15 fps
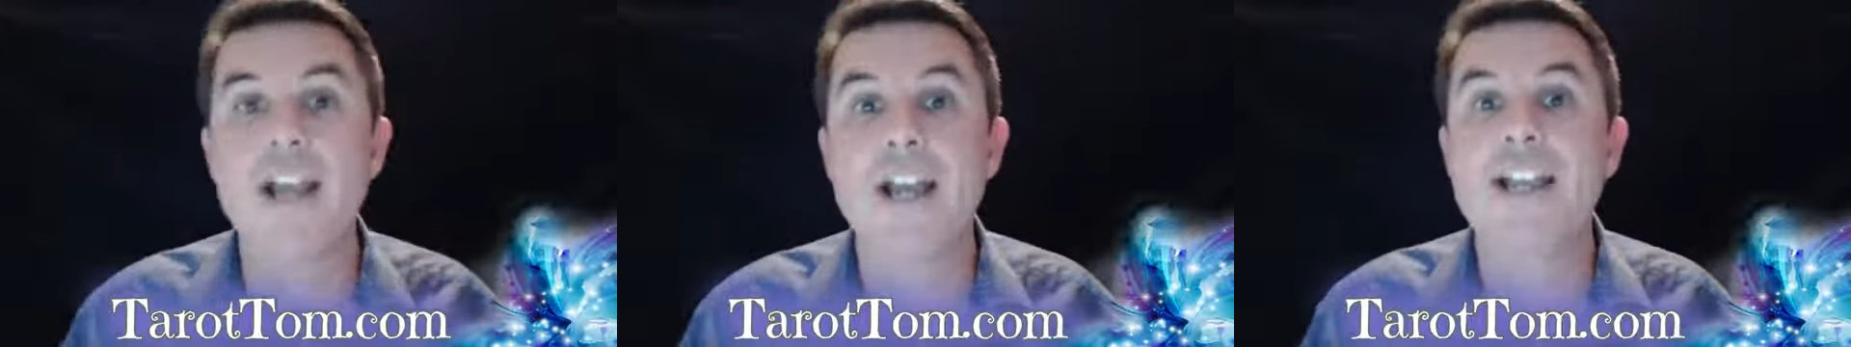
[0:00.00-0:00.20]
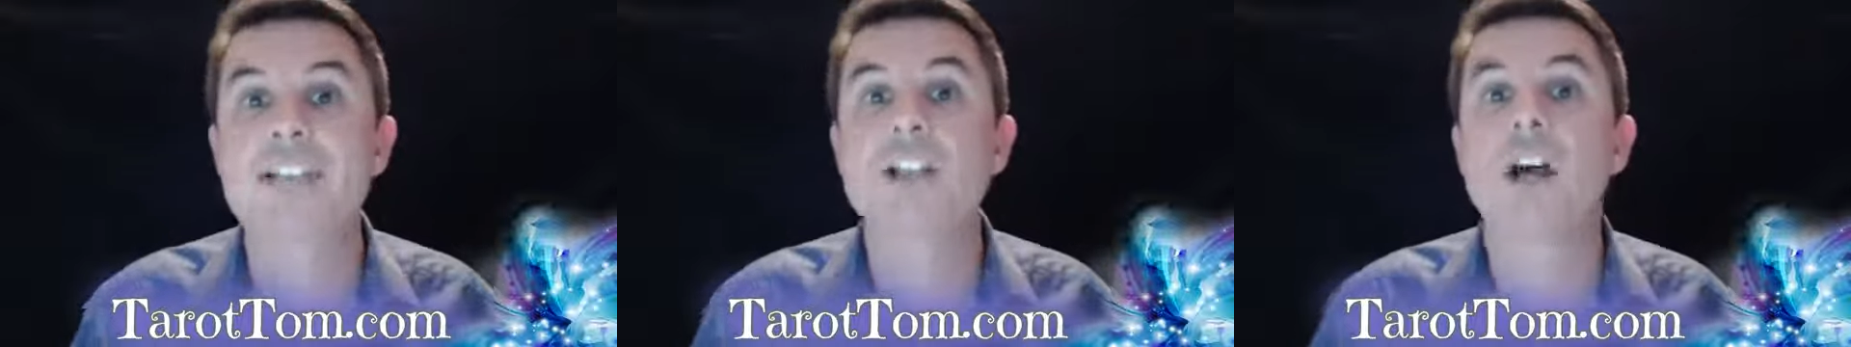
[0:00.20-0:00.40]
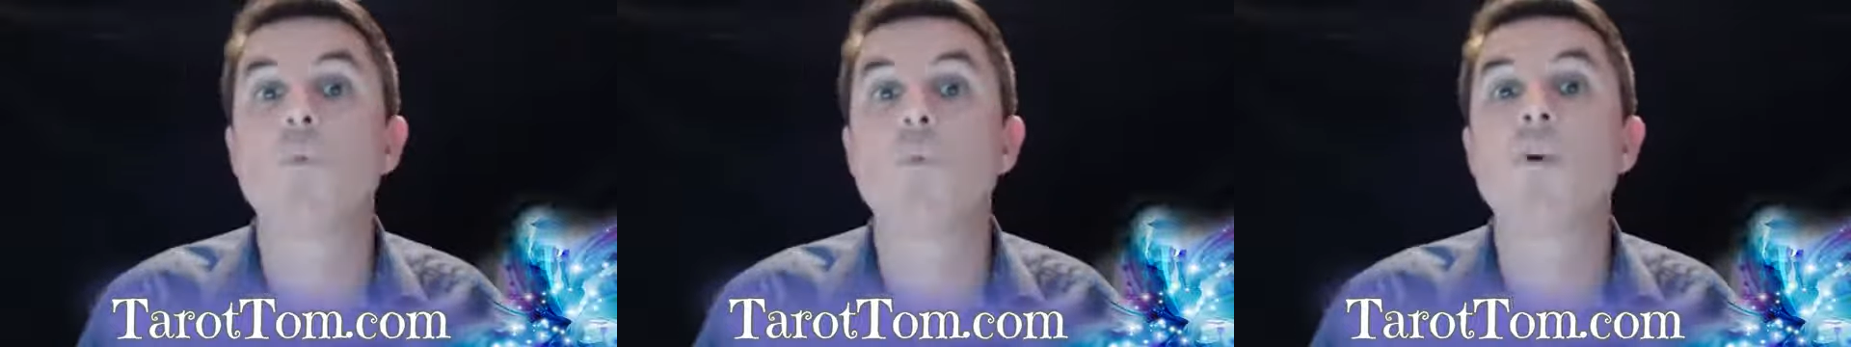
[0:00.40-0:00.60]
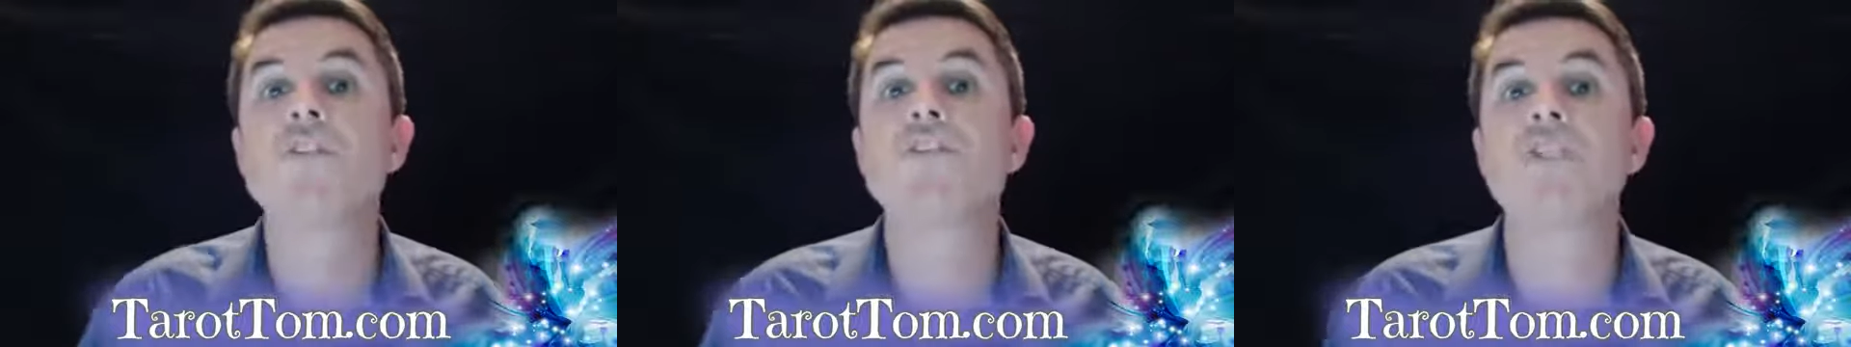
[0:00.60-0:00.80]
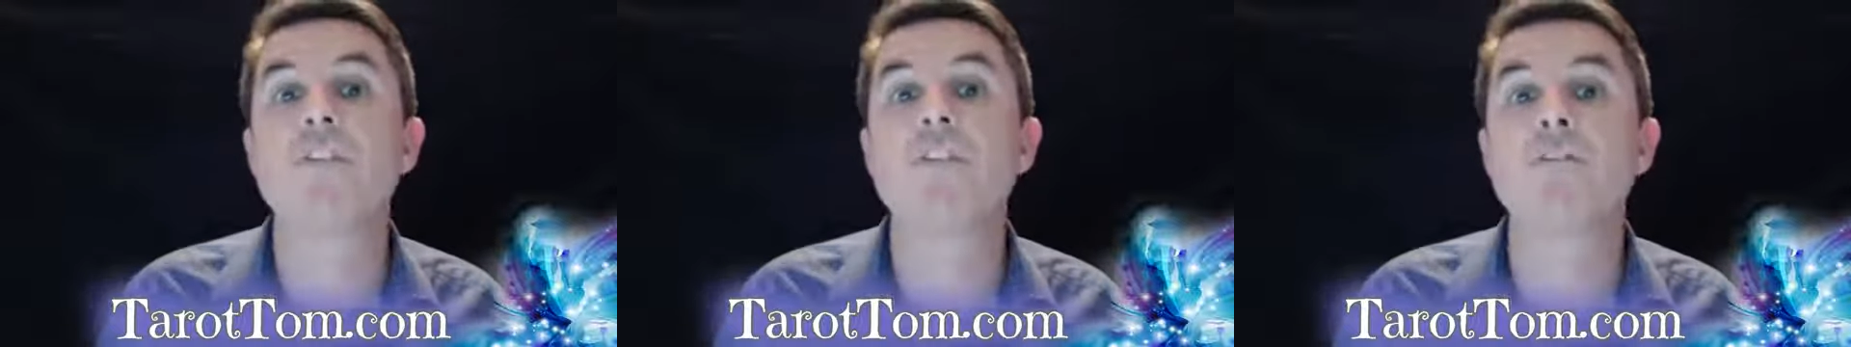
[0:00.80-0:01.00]
It's like 1
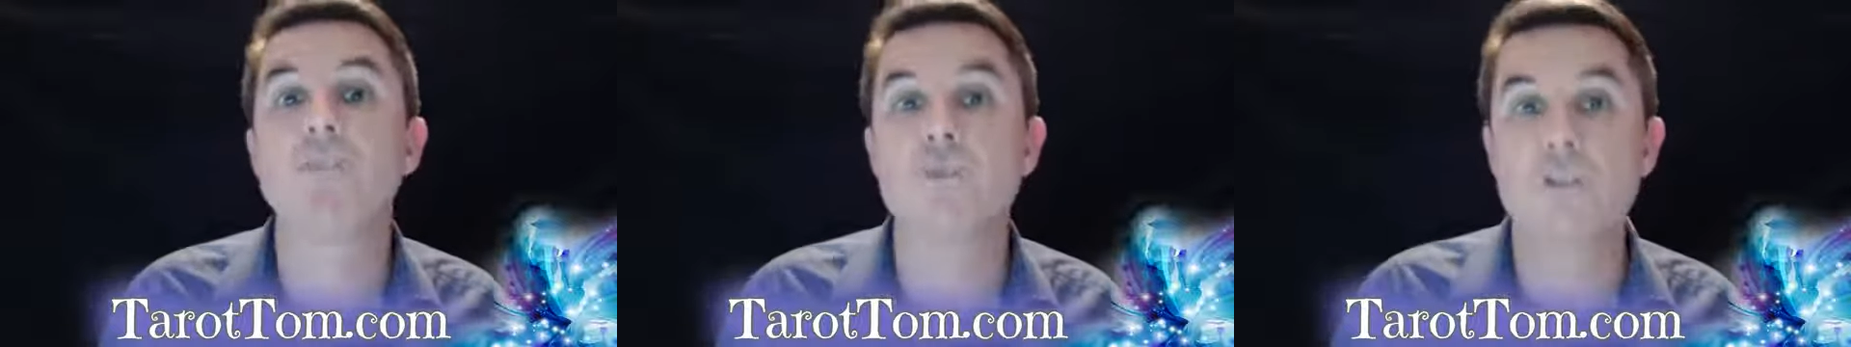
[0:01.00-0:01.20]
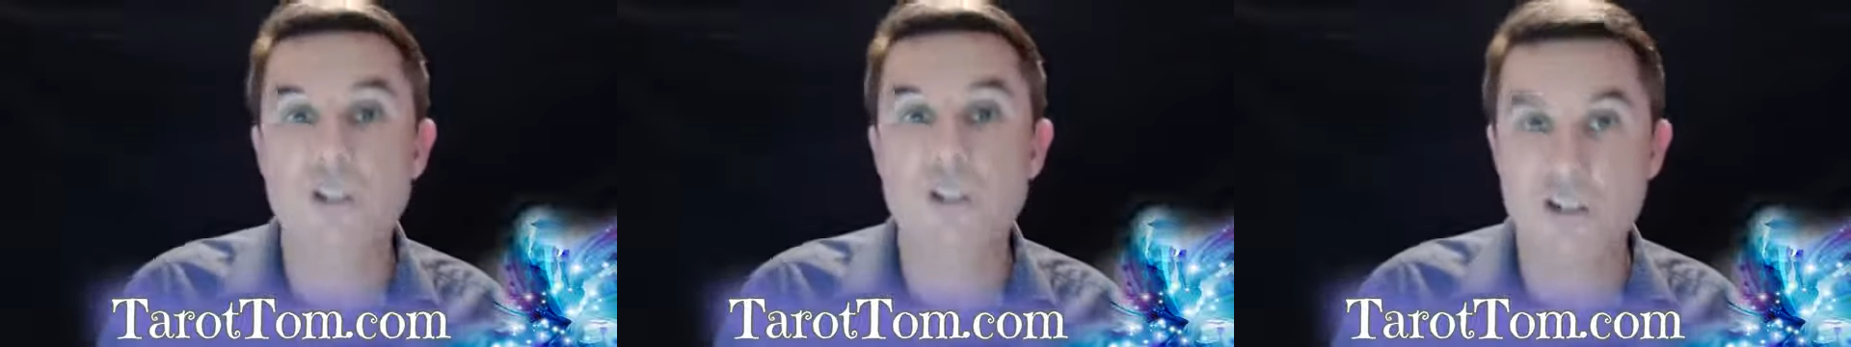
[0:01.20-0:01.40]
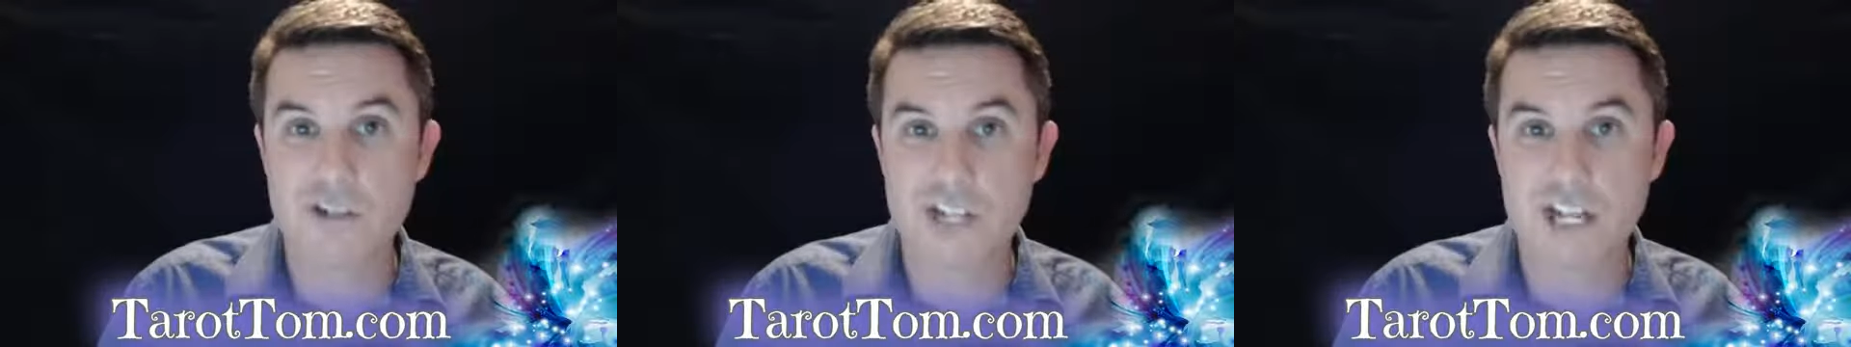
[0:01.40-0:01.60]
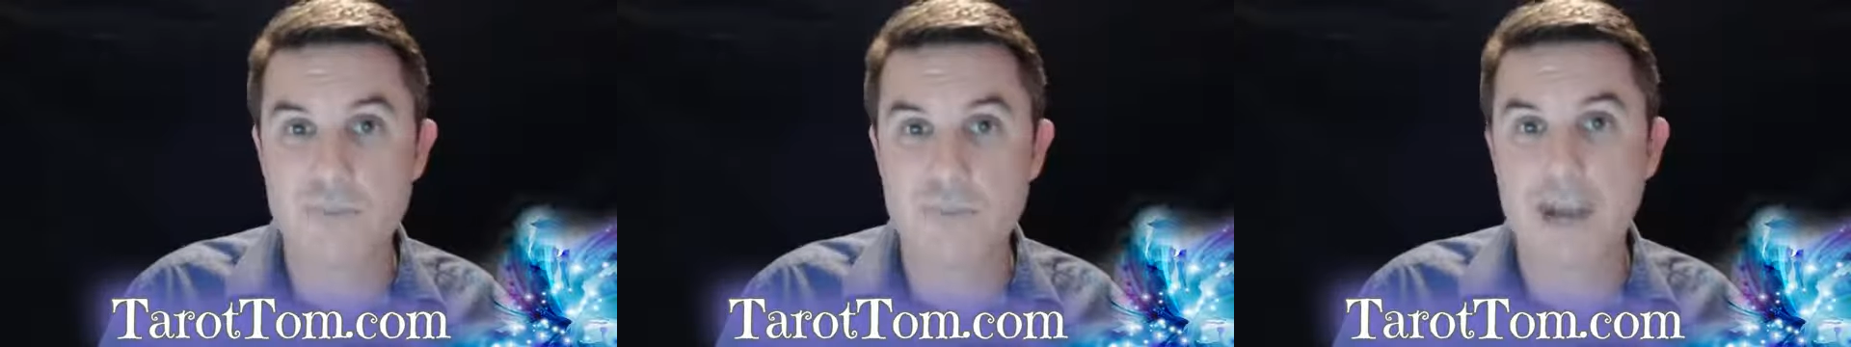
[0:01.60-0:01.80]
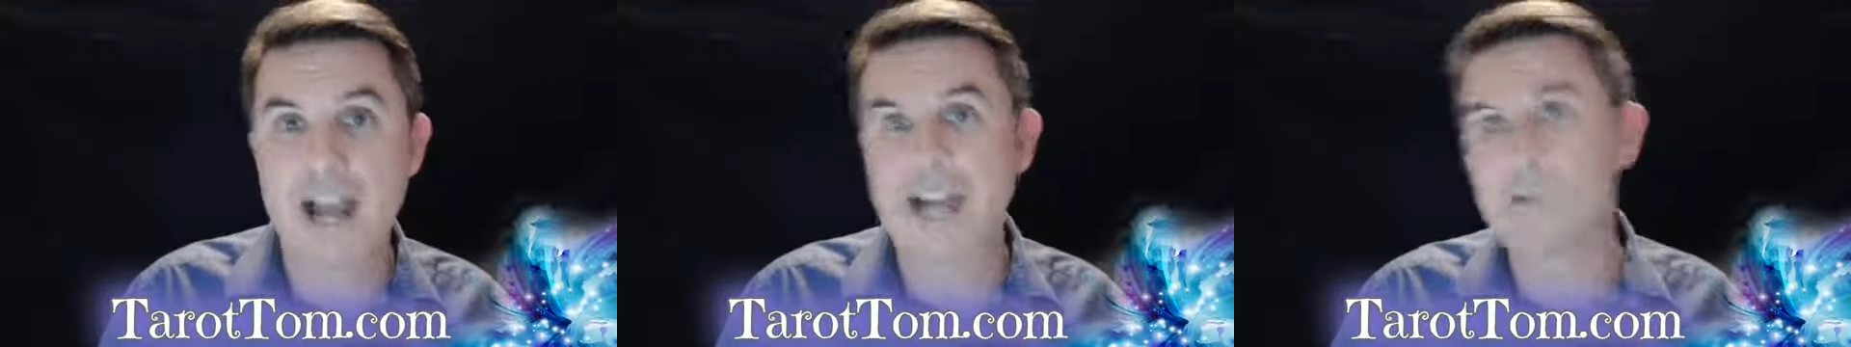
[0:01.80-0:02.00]
step forward, 2 steps back,